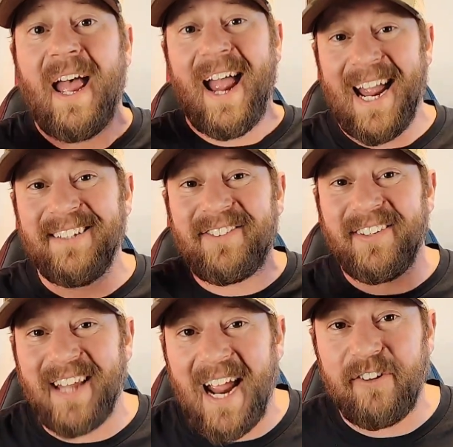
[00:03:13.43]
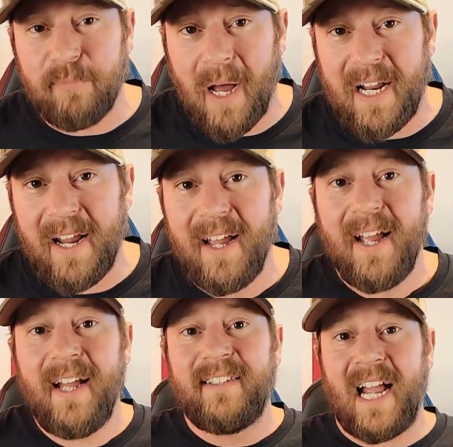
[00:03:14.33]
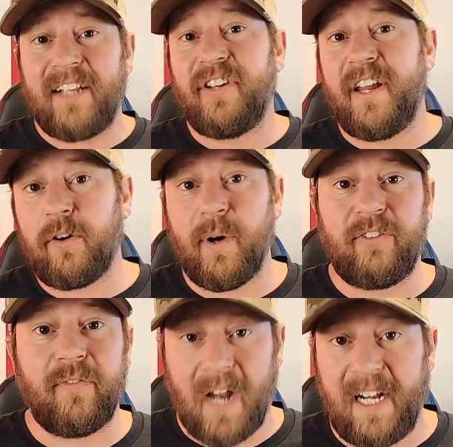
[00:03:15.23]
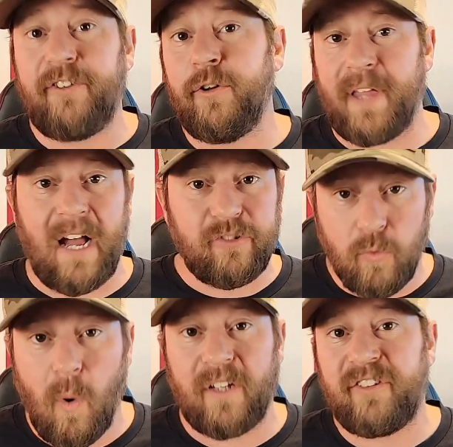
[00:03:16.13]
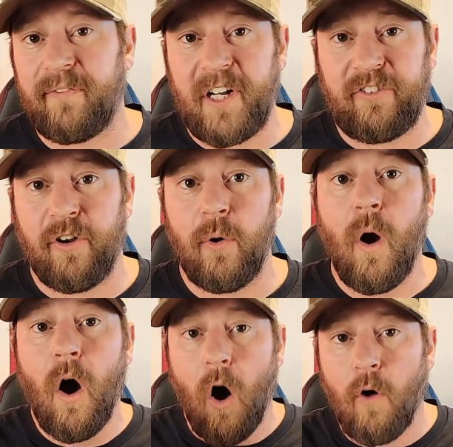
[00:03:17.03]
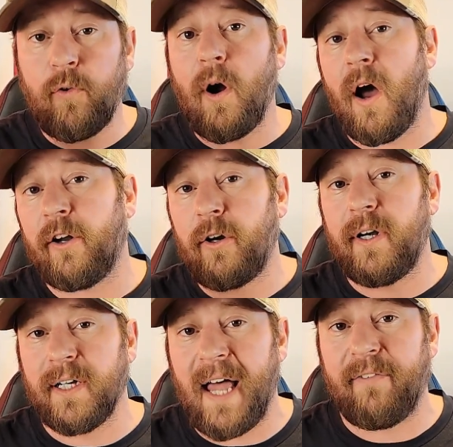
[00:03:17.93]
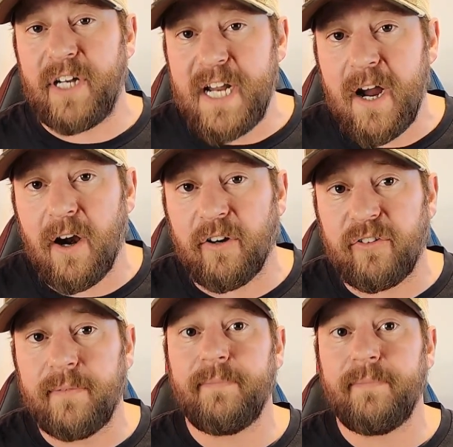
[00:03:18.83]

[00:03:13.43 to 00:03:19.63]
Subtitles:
in today's money. That's an increase of $92,172 over 111 years.